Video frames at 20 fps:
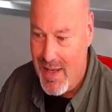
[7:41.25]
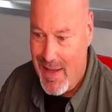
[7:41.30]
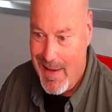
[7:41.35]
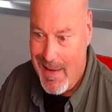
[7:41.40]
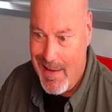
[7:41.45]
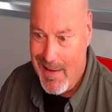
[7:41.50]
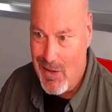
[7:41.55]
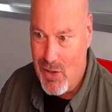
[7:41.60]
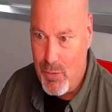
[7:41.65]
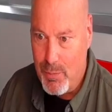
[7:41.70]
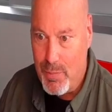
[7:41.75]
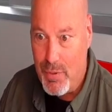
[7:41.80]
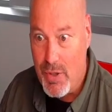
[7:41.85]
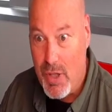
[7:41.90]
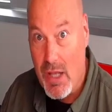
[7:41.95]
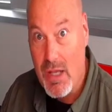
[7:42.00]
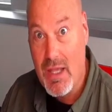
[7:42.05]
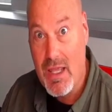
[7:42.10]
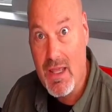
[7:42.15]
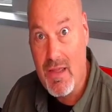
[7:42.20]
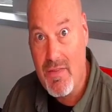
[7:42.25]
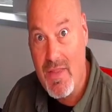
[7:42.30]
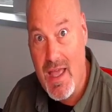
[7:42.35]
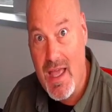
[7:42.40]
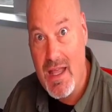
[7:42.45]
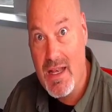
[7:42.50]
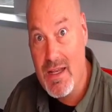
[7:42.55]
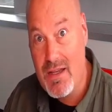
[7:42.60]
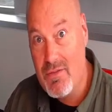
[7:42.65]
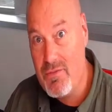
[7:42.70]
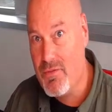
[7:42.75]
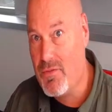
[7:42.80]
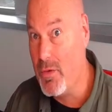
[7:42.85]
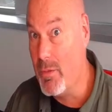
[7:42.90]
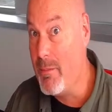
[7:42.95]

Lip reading: and you're plugging that in for